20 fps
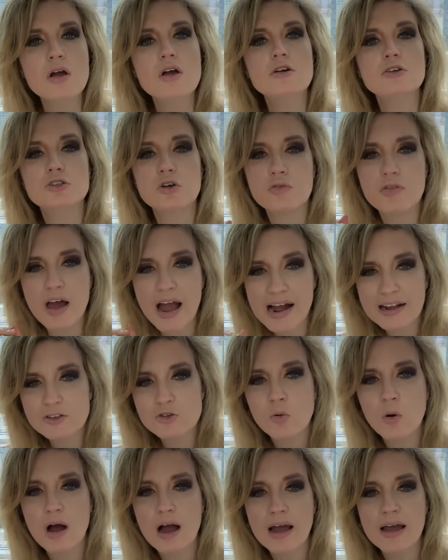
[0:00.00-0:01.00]
So
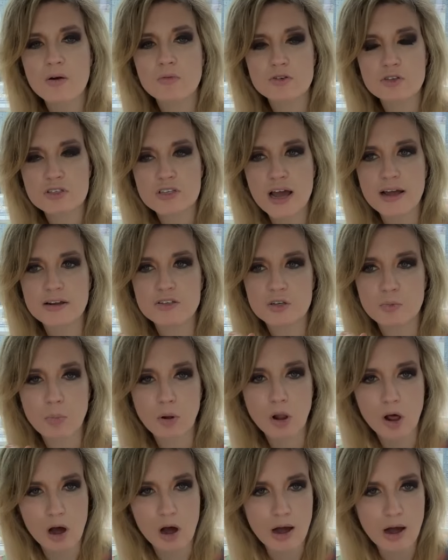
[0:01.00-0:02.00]
that's why it was set to
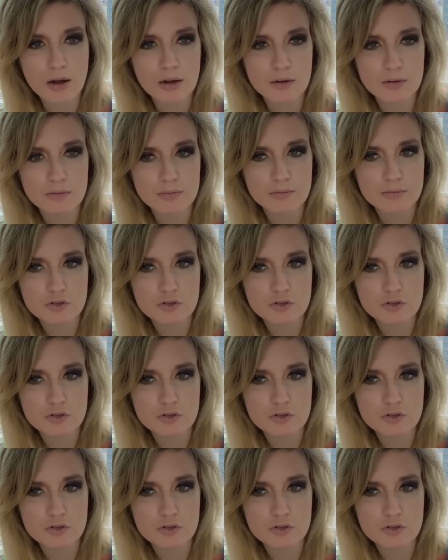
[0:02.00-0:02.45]
block.